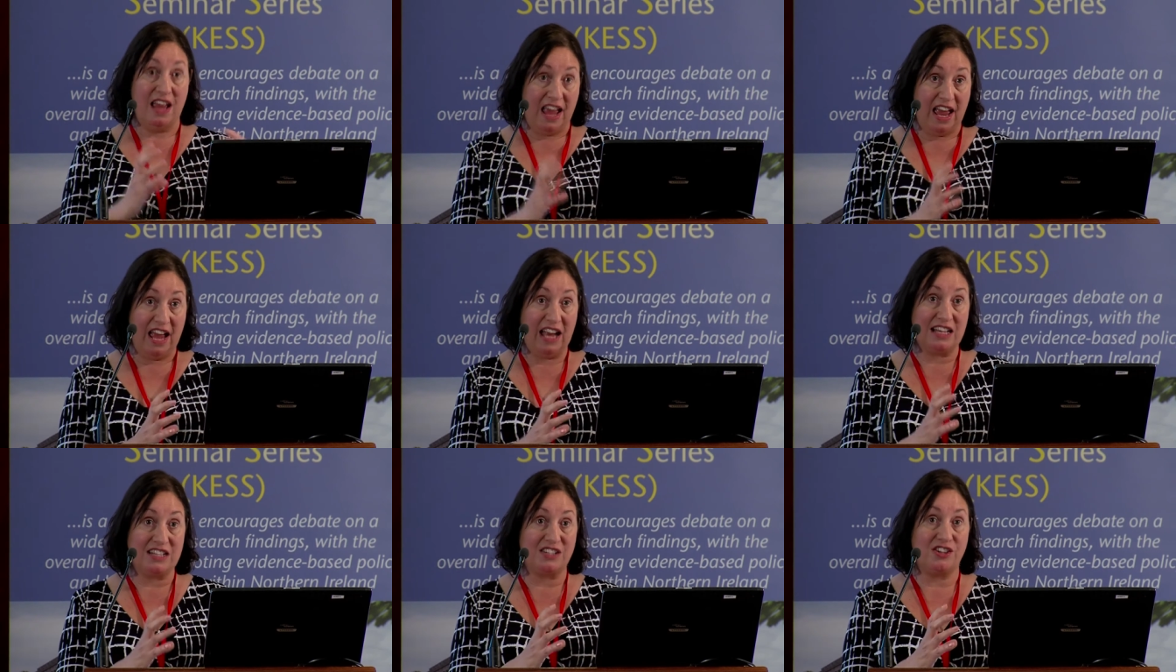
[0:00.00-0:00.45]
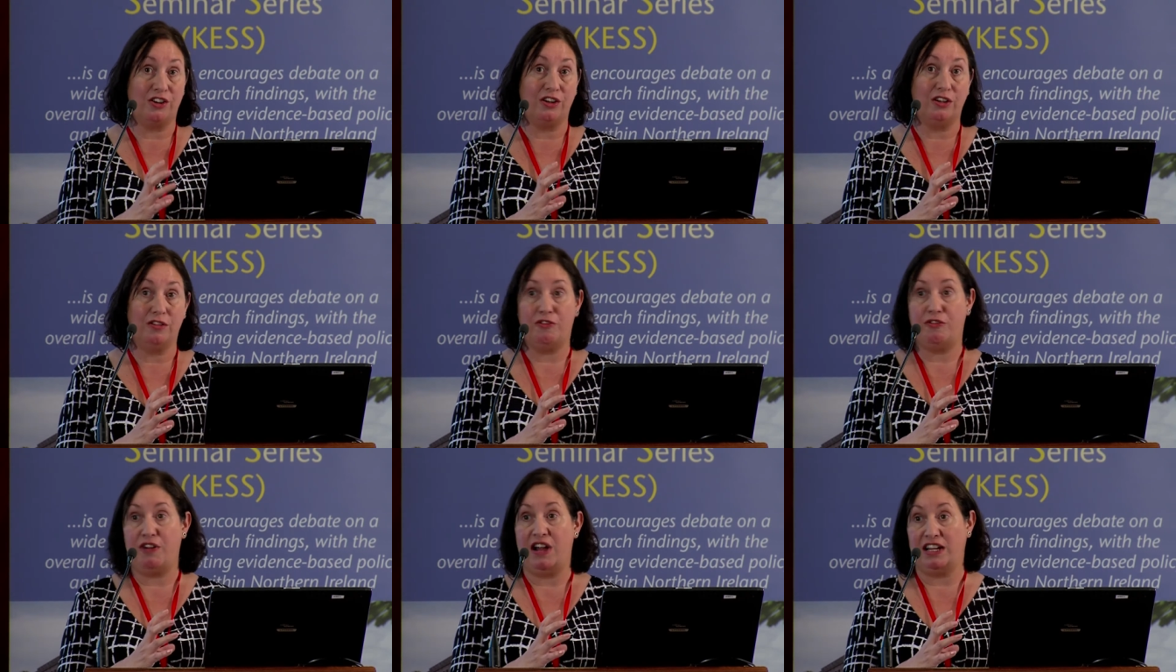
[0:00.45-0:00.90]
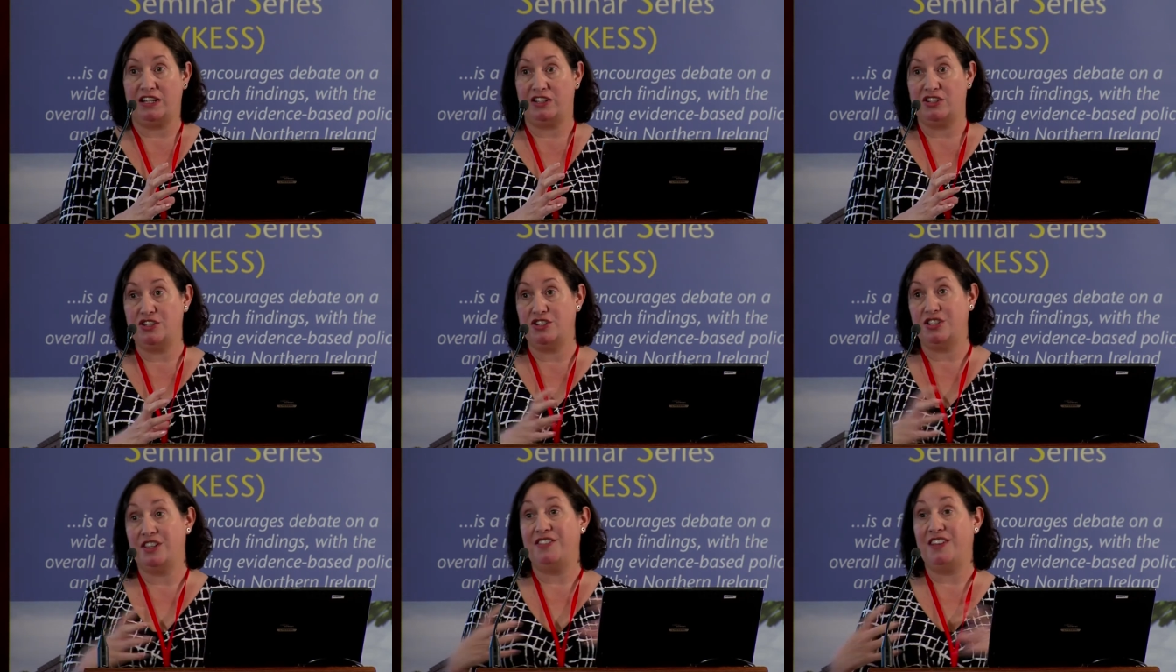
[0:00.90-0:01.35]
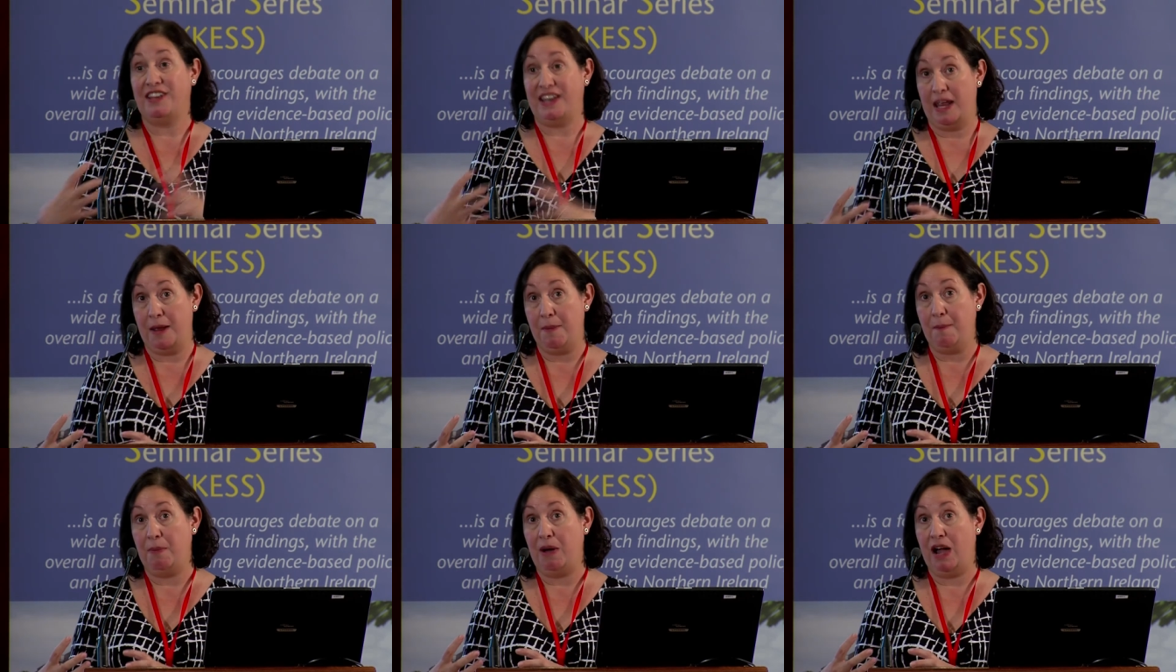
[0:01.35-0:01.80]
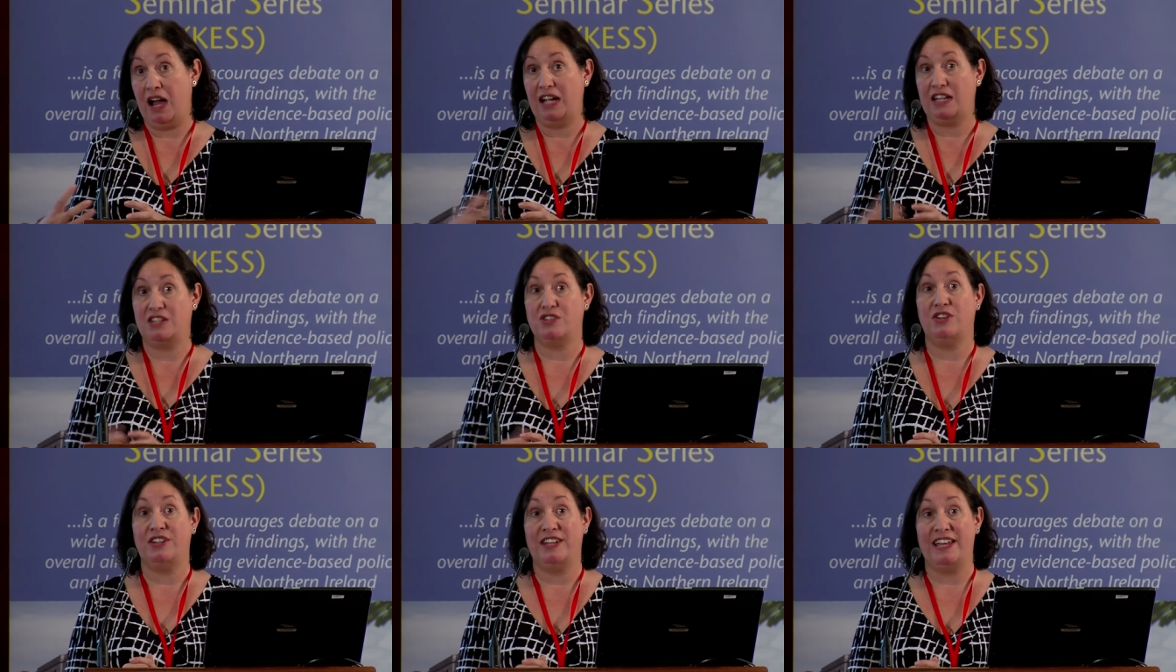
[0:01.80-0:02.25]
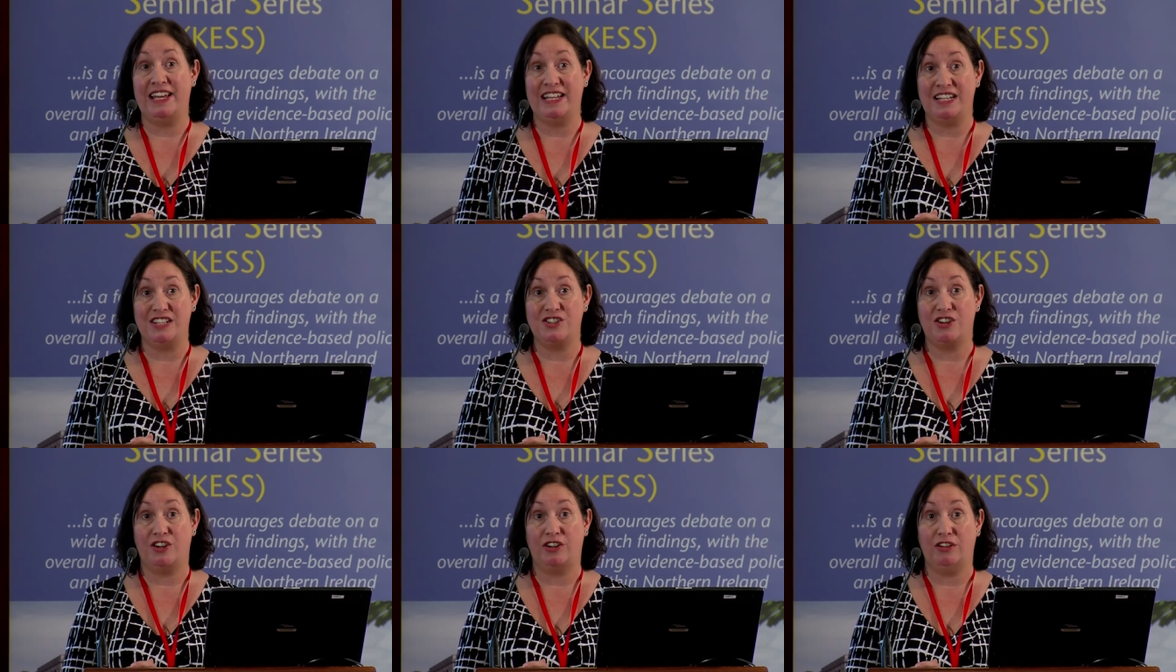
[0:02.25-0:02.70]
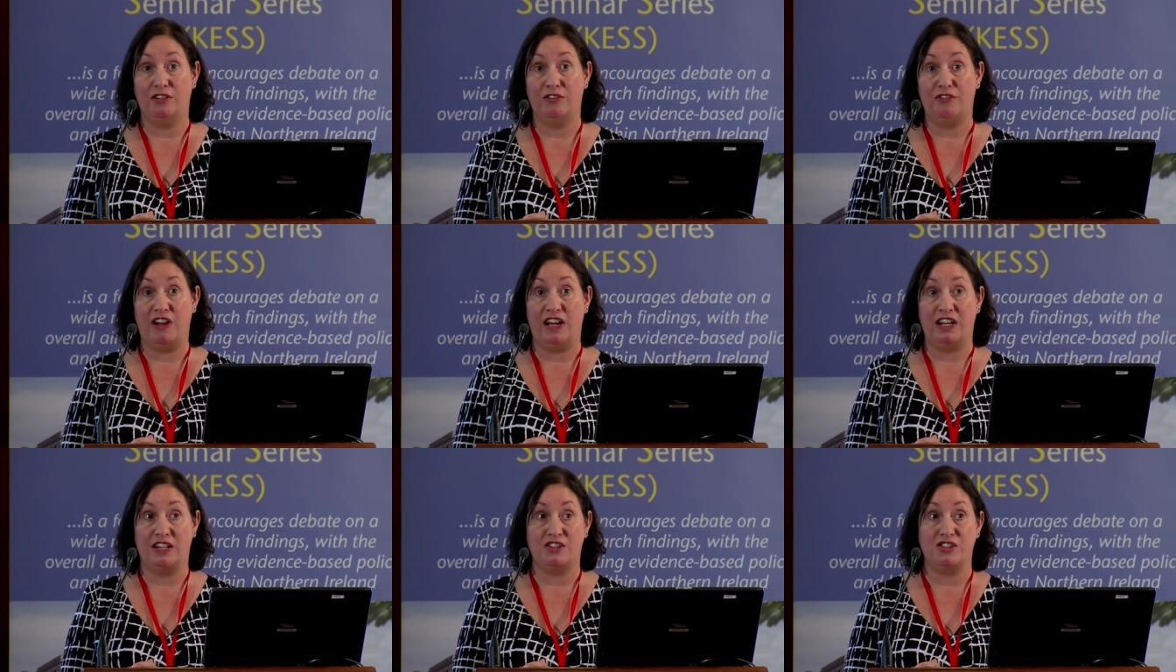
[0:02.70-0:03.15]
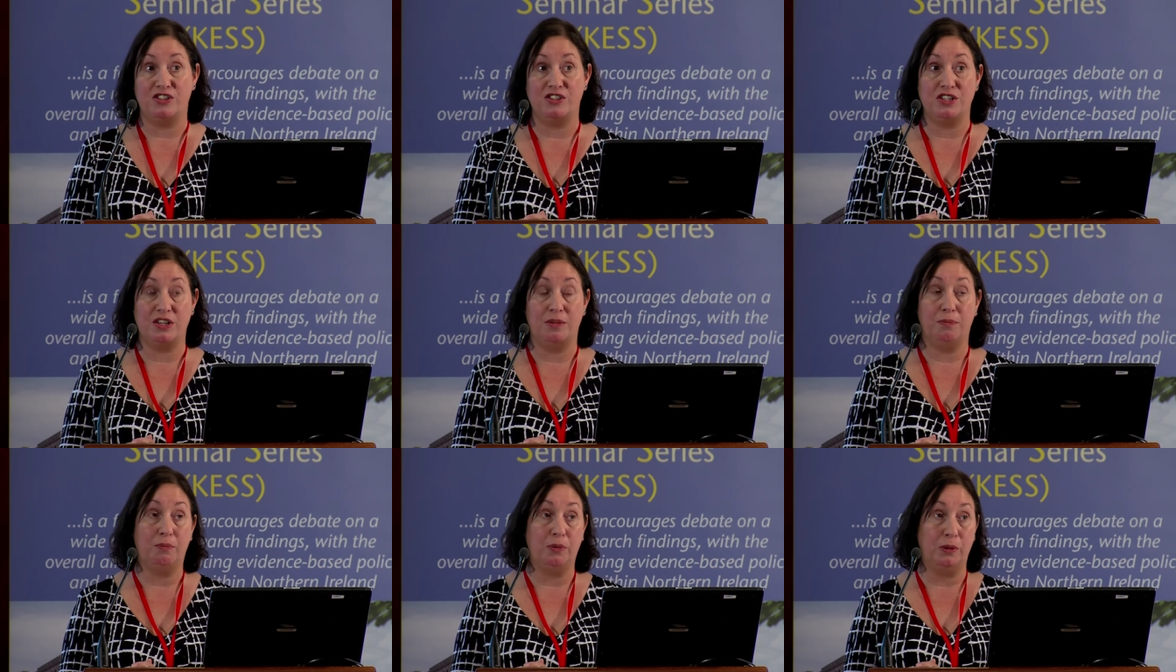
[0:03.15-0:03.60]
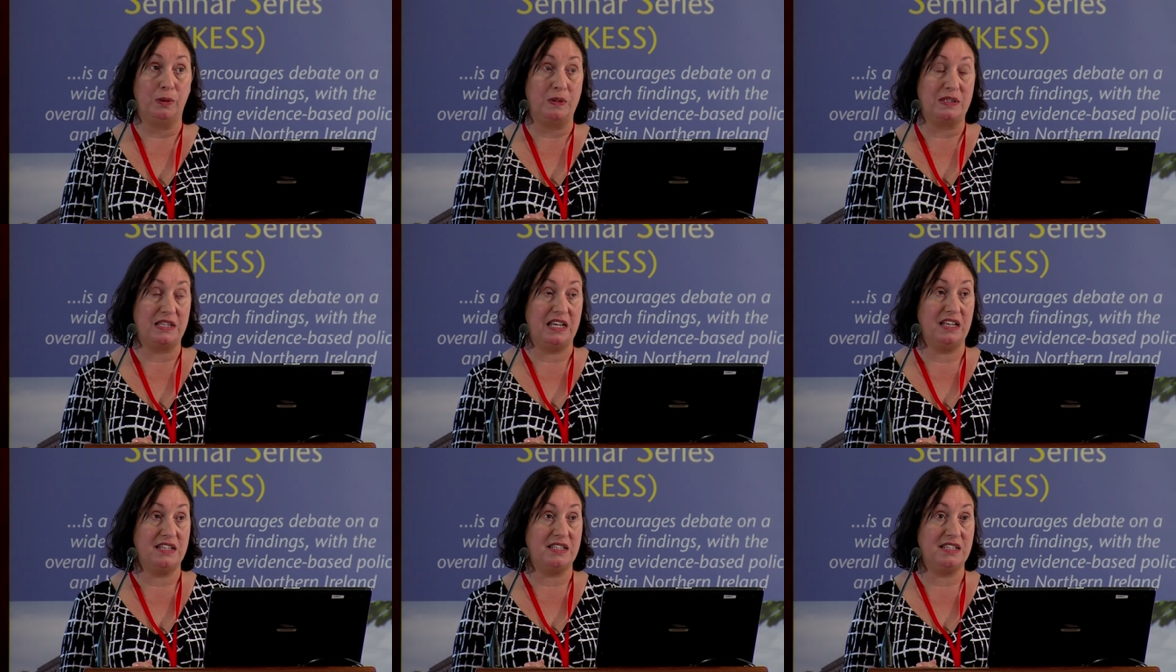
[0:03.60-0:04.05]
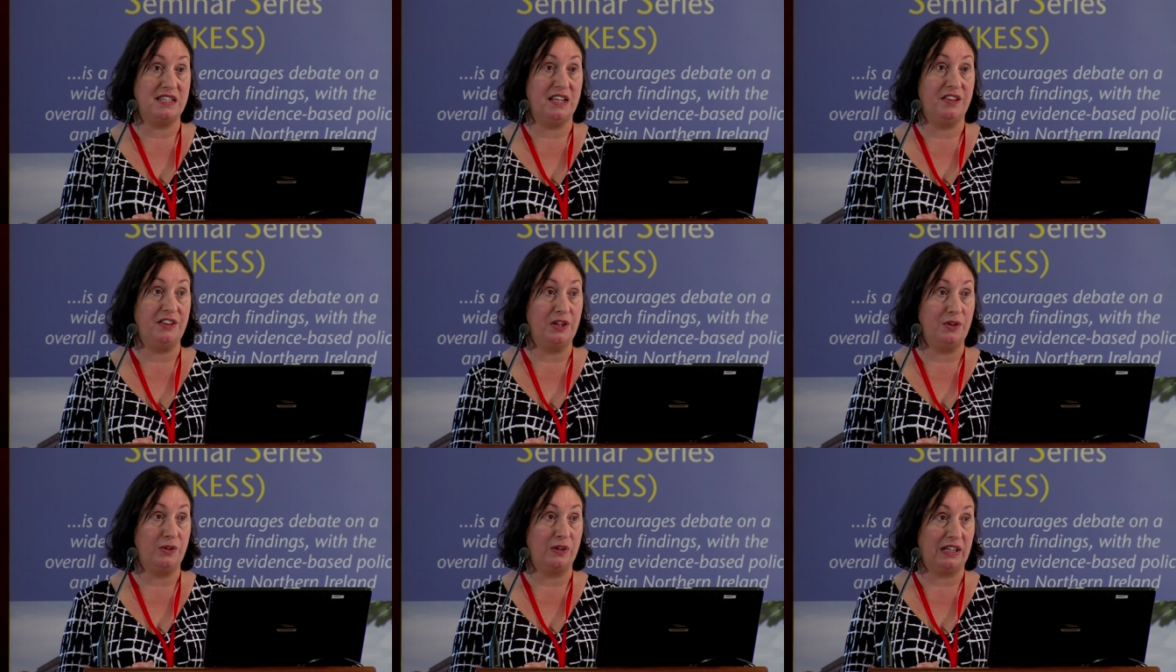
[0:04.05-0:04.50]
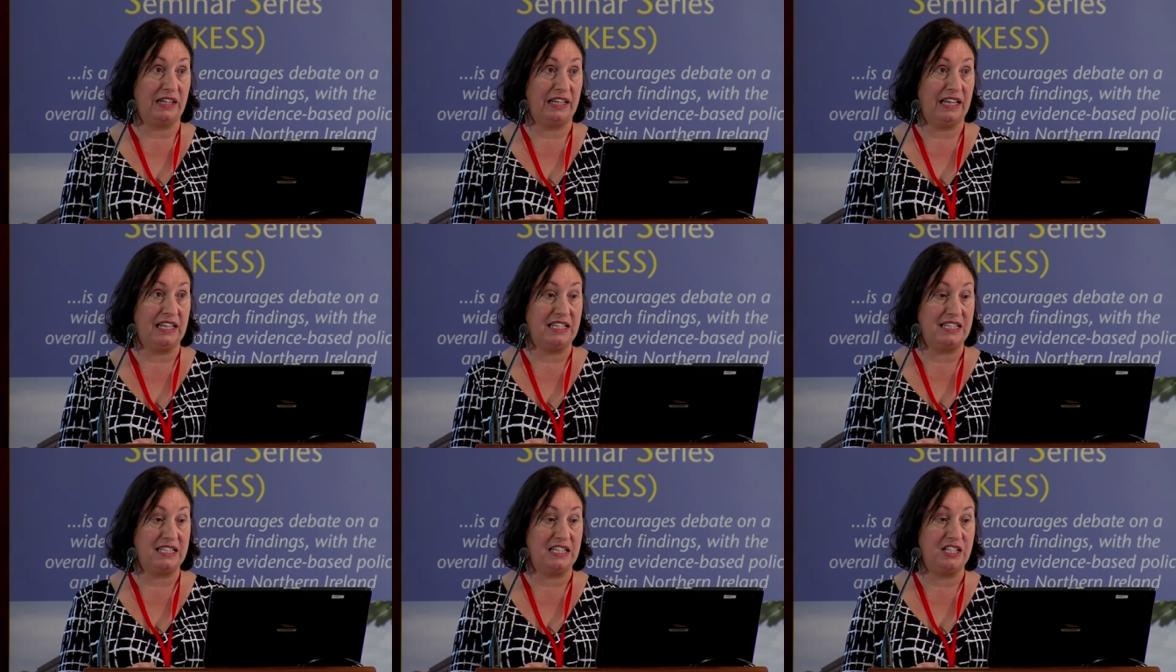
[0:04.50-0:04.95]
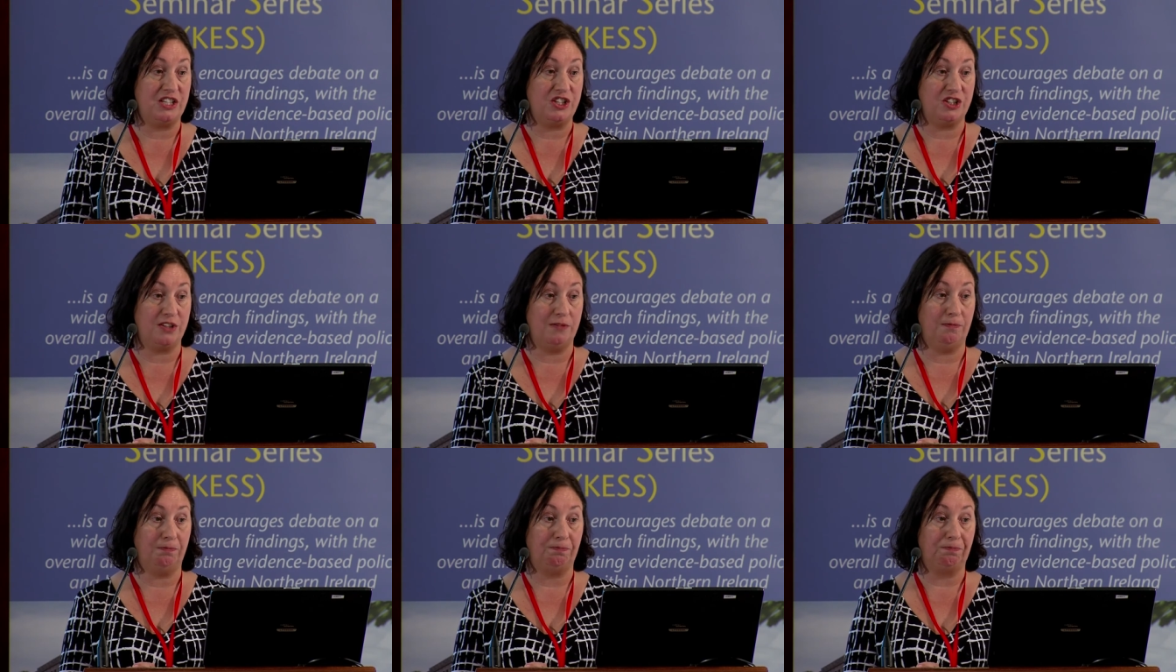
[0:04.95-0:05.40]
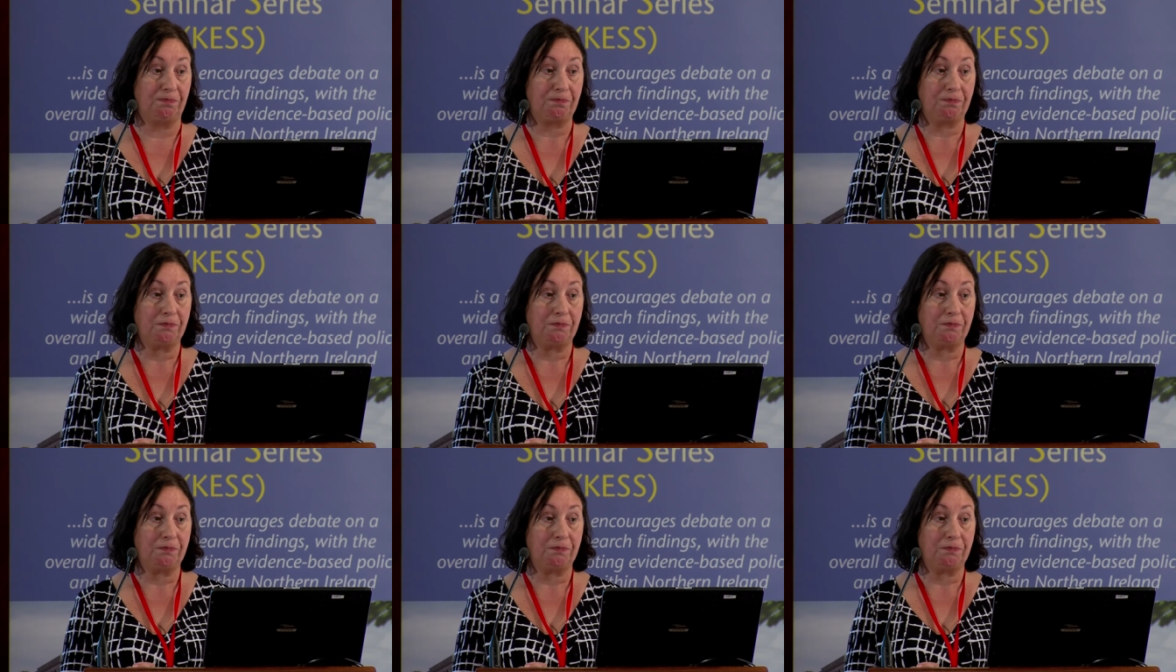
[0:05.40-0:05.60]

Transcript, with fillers: external factors that impact on internal factors and processes in the organisation.